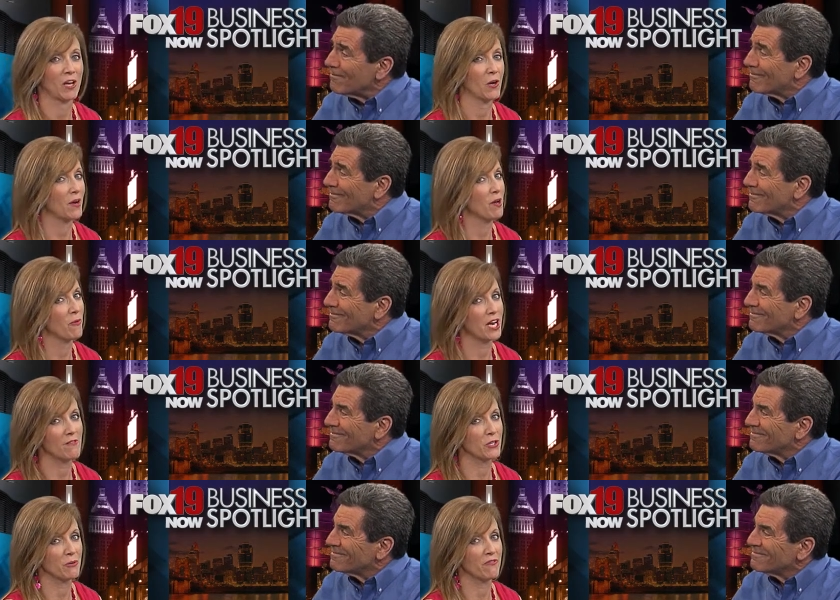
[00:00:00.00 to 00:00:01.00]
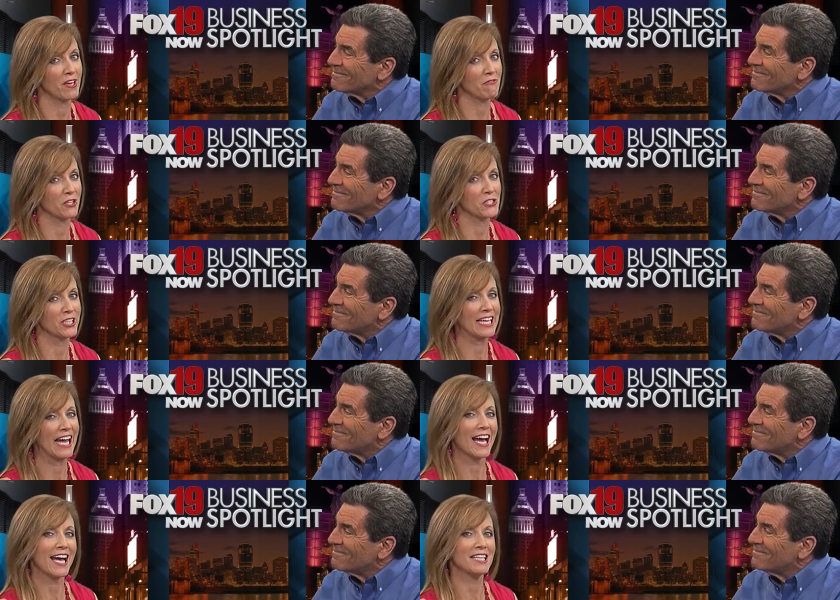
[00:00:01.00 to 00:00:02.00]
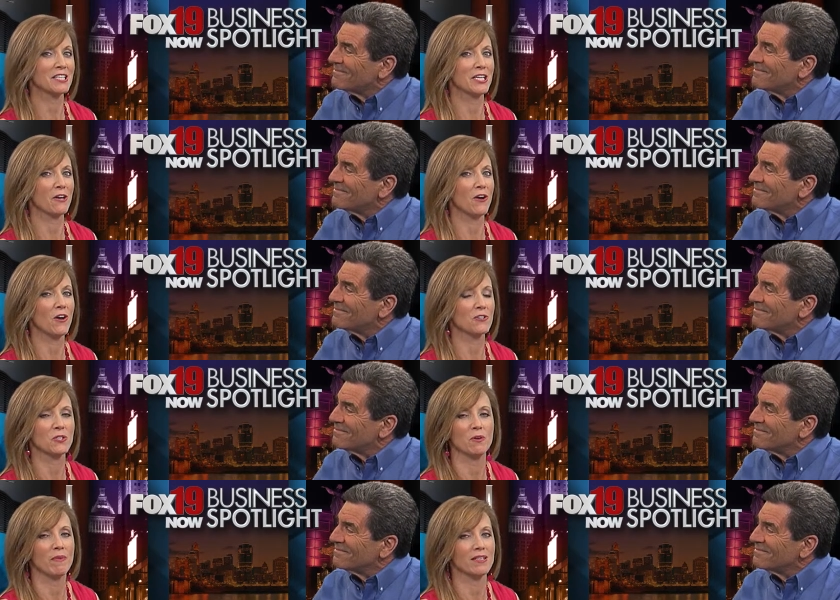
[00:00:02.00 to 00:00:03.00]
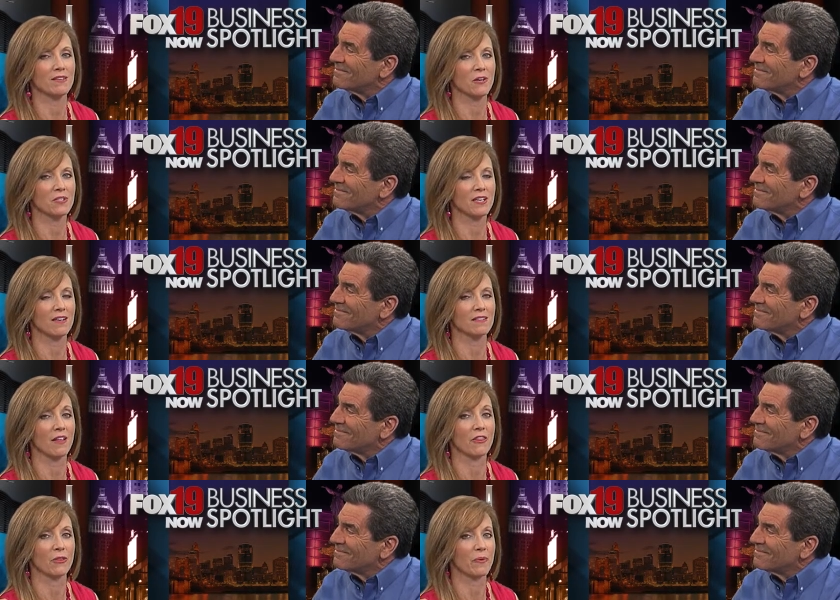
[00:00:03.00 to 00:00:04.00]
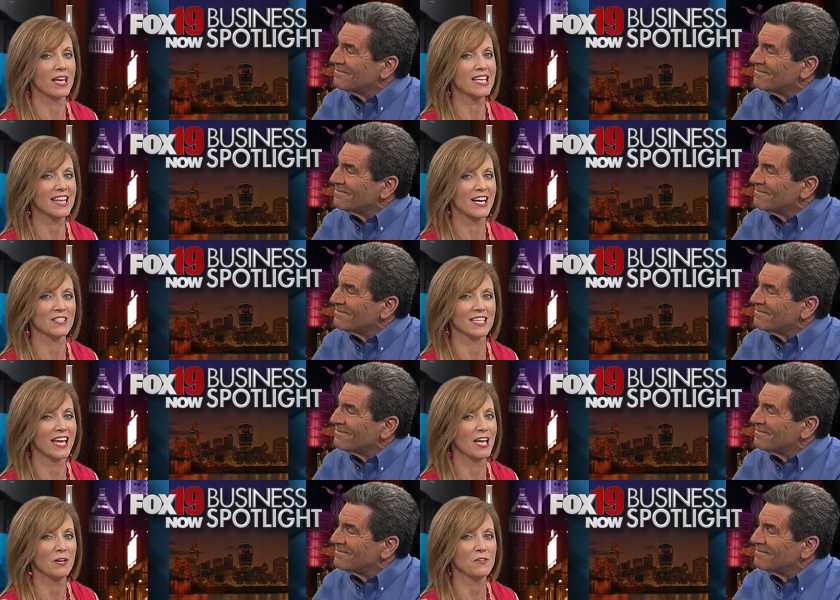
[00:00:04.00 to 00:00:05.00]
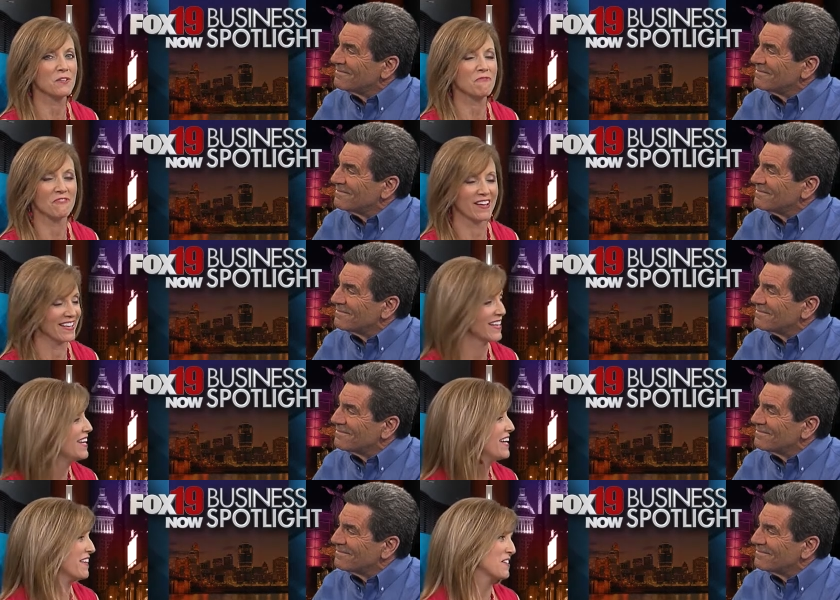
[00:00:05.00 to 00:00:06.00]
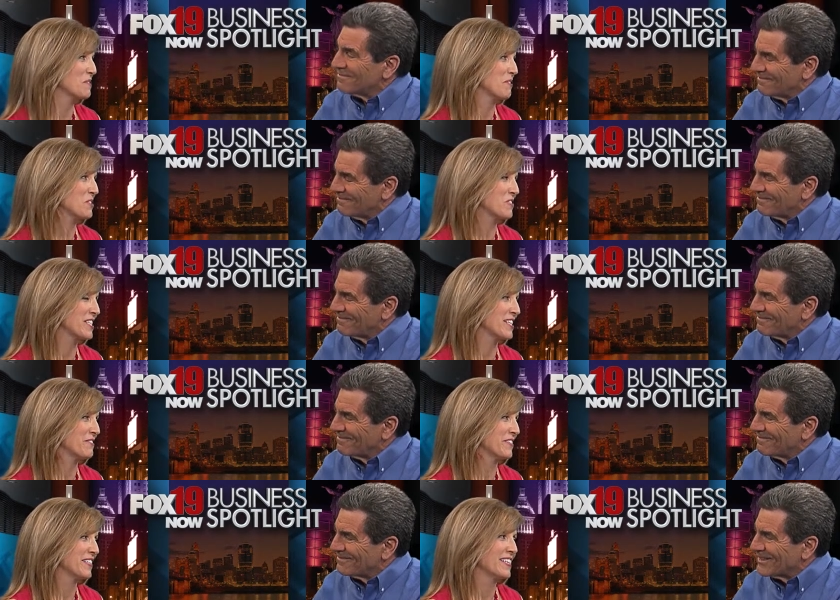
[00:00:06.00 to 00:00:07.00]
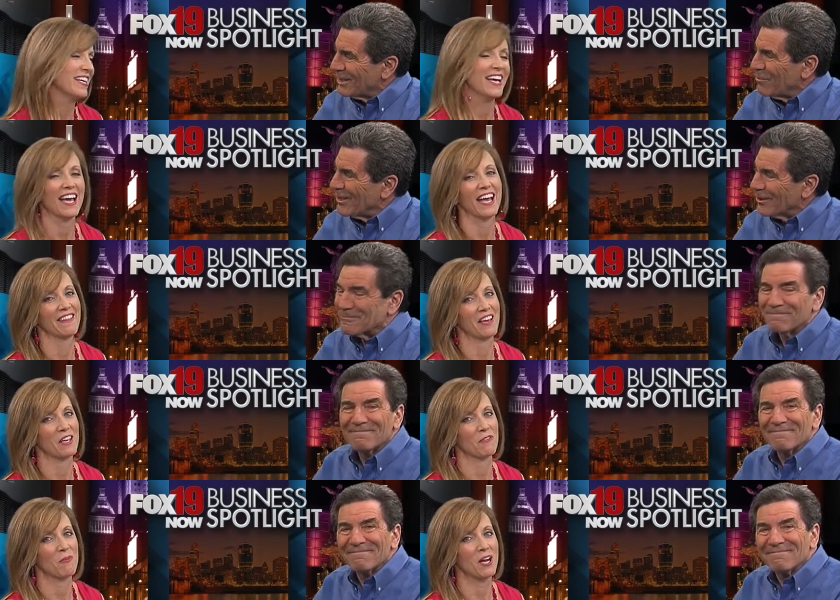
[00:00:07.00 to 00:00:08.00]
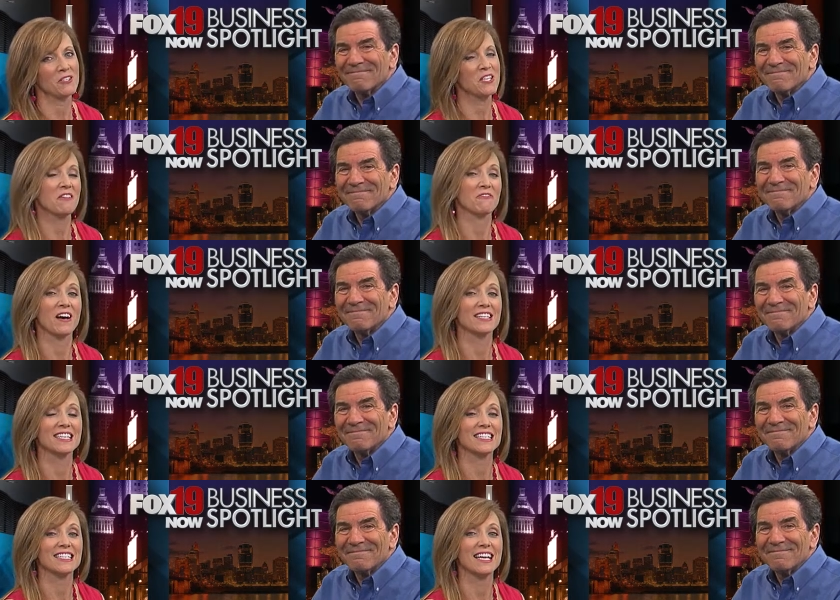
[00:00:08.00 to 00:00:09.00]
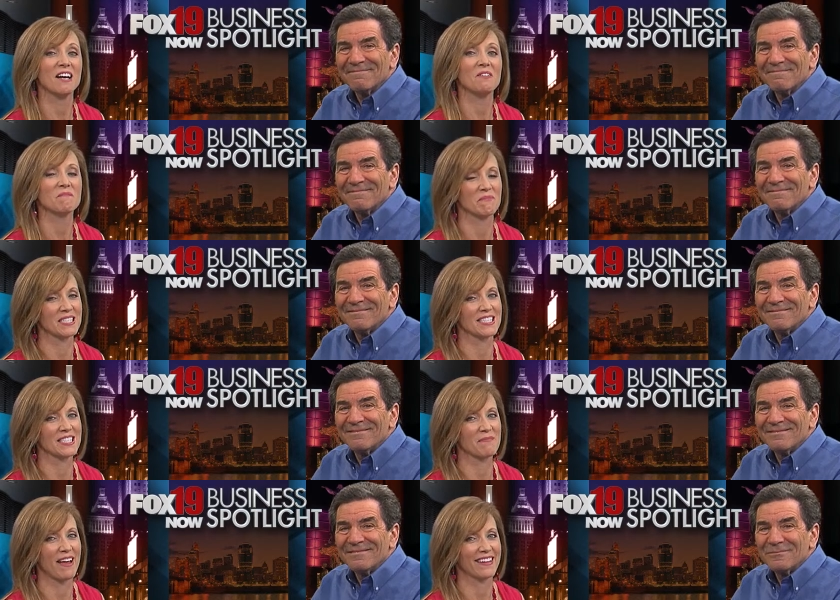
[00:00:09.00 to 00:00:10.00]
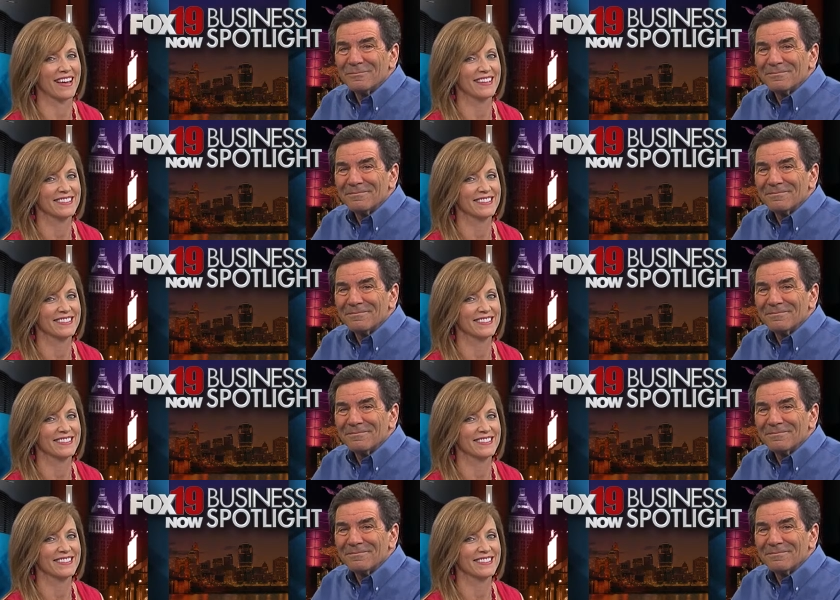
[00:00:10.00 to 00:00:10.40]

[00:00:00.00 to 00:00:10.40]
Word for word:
Speaker 1: All right, whatever your event, French Lick has it all. Two amazing hotels and 3,000 acres of fun. Thanks so much, Steve. Good to be here. And thank you for watching the Fox 19 Now Business Spotlight.